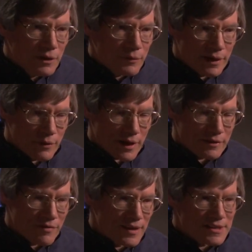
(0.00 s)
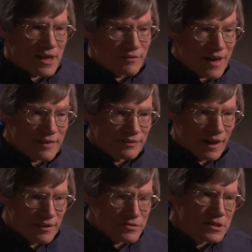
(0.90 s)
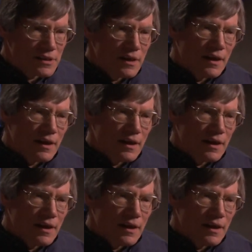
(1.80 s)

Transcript: radioactive things have half-lives.